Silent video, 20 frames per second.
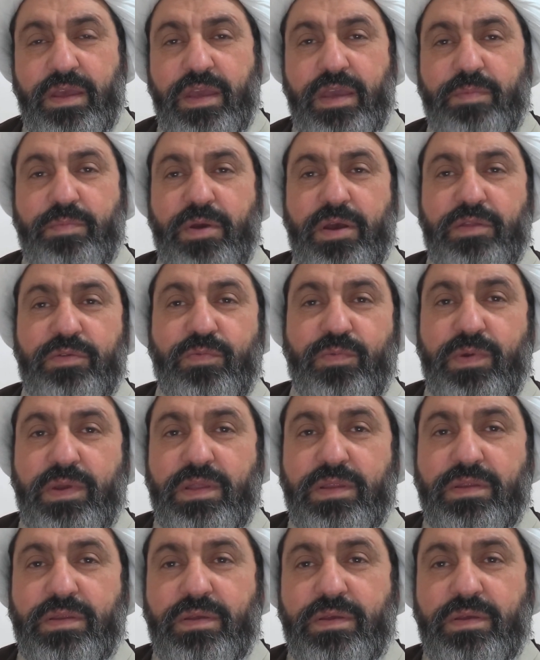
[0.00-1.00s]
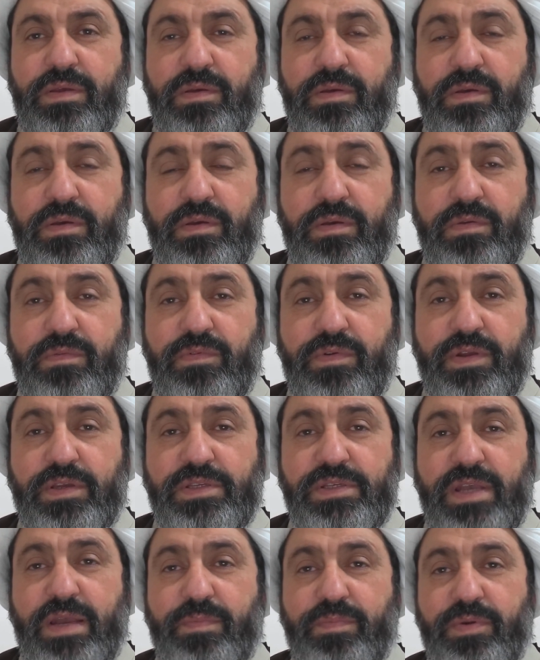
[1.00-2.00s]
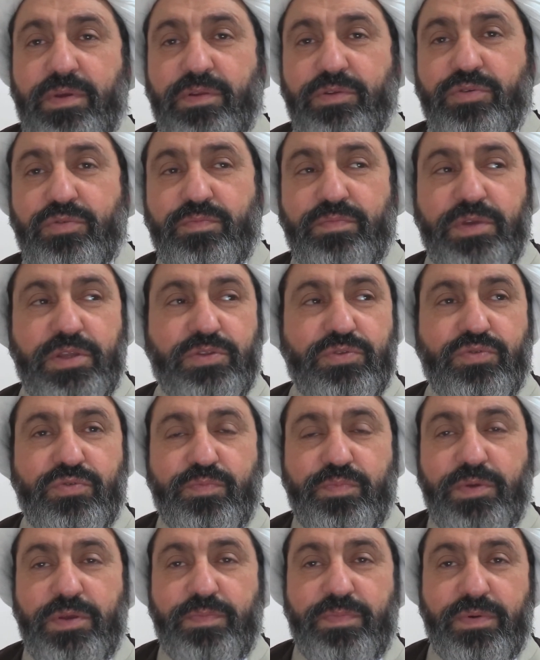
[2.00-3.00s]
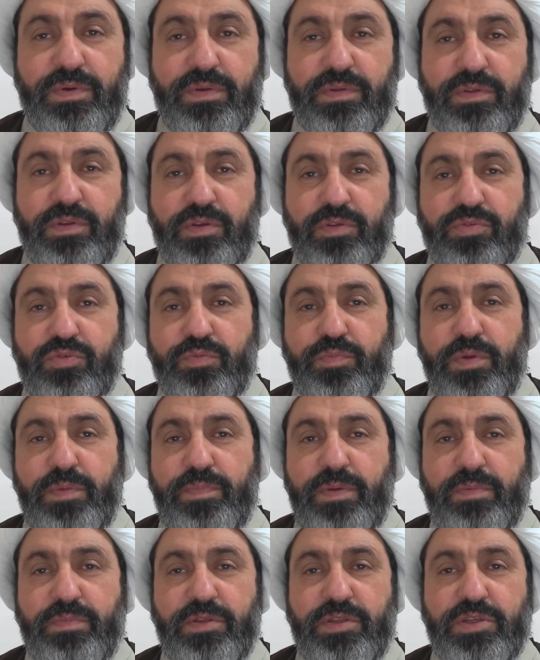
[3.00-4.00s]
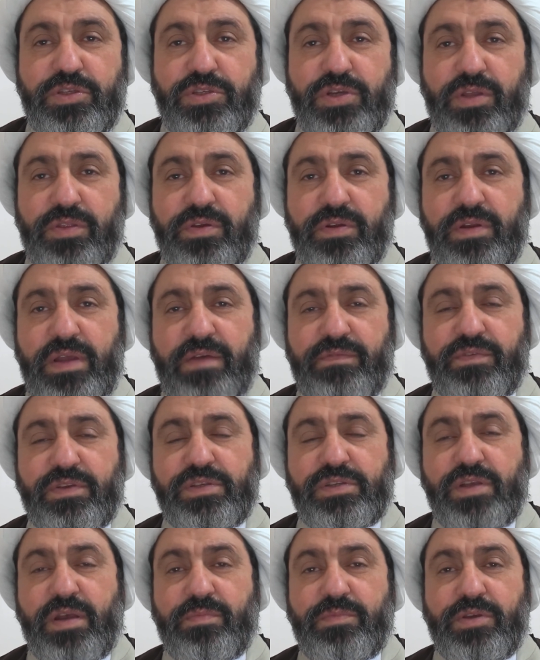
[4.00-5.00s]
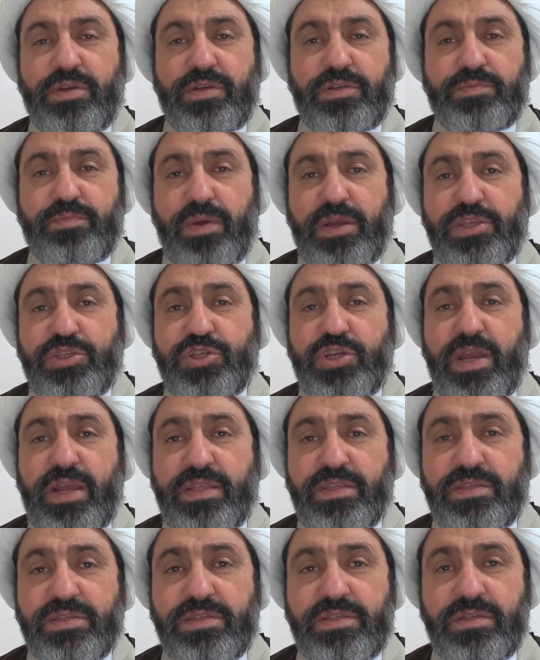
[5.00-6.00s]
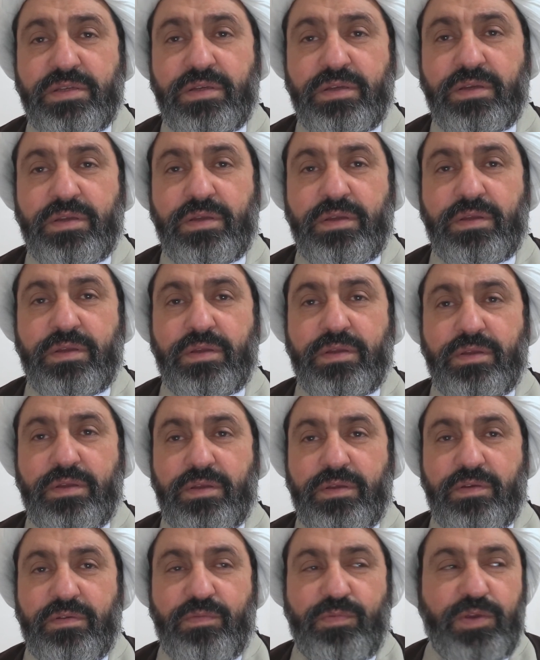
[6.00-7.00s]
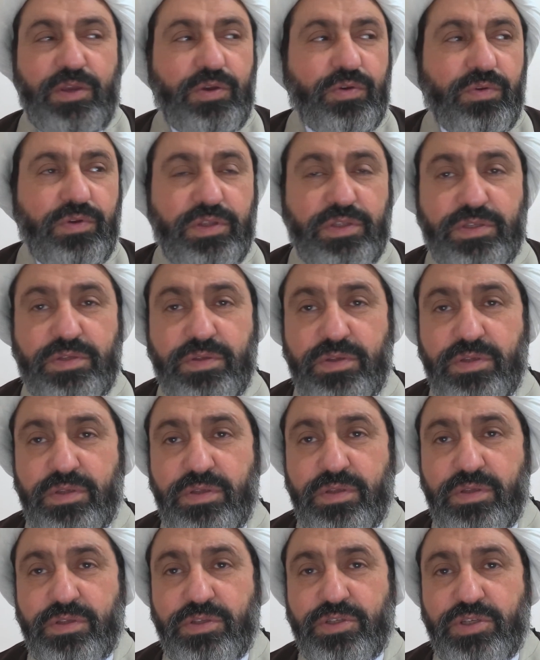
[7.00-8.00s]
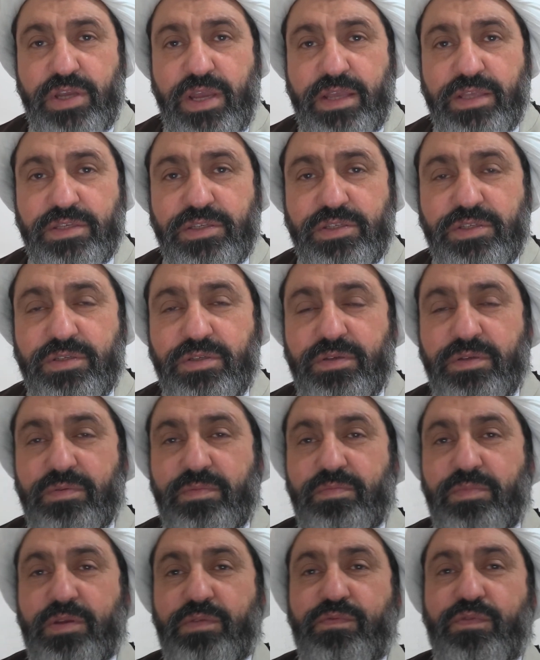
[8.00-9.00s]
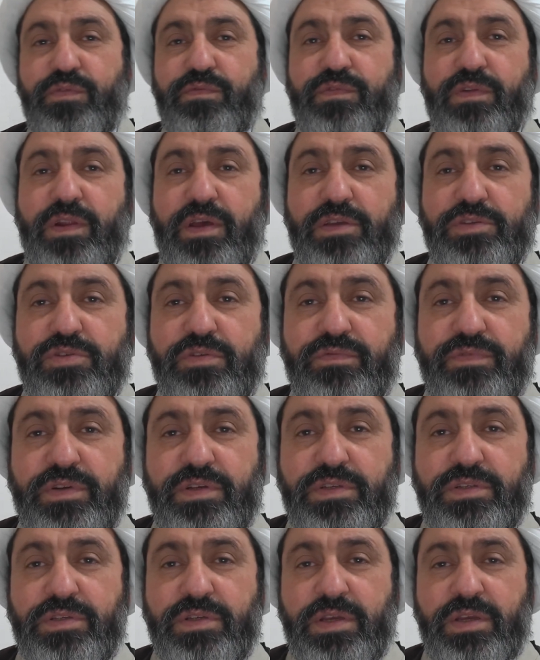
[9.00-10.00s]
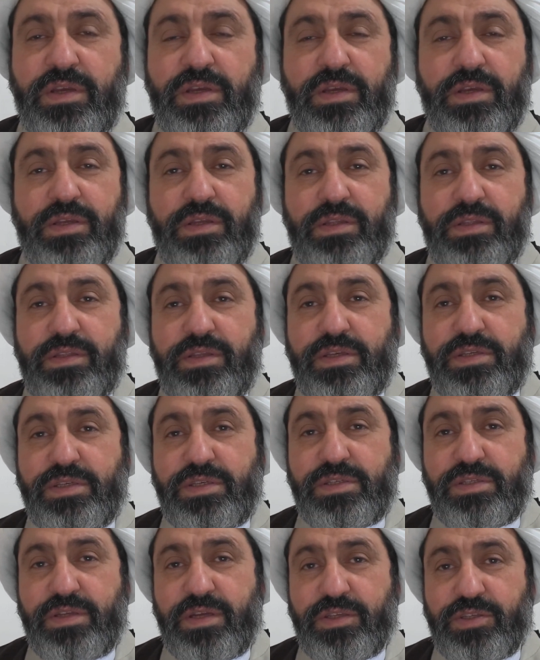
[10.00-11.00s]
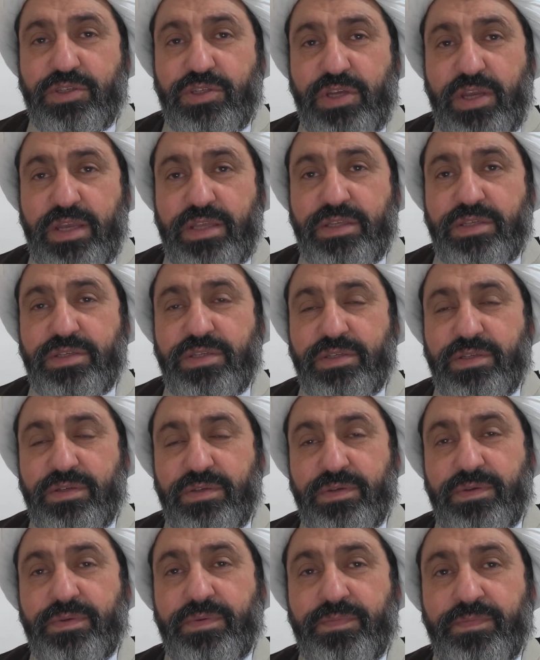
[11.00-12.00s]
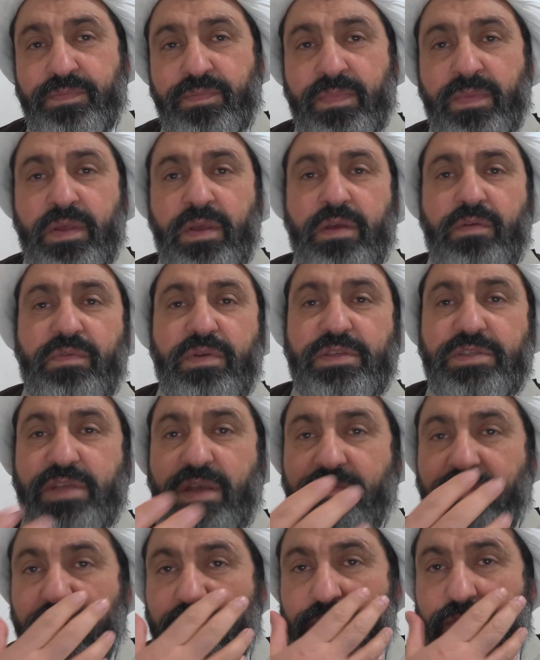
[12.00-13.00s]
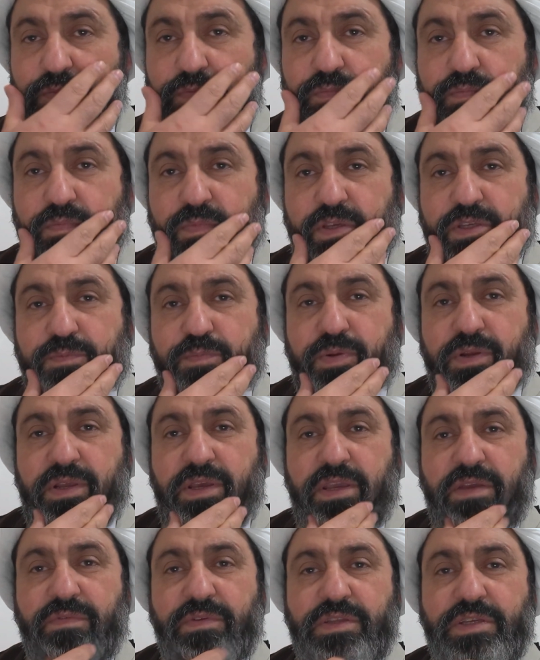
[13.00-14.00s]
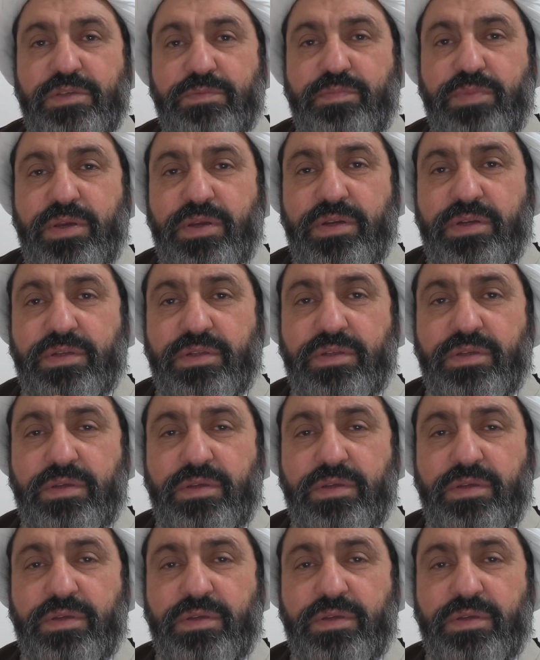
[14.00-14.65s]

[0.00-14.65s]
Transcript: about when, for example, you meet two people, you know, two people meet each other after some years by chance. We call it chance, but for philosophers, this is not chance. When someone is playing with his beard,